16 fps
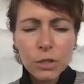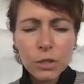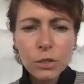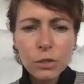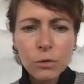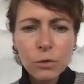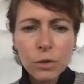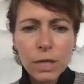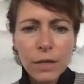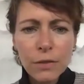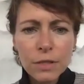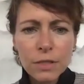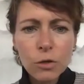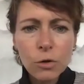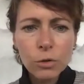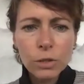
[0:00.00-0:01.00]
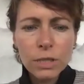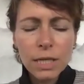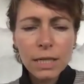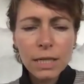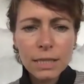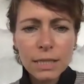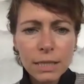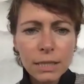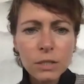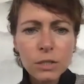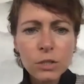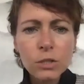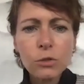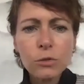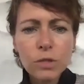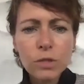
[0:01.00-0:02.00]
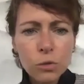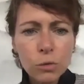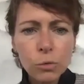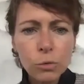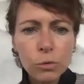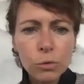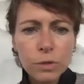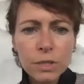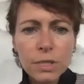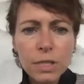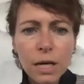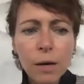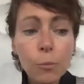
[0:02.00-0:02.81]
to get this content into schools,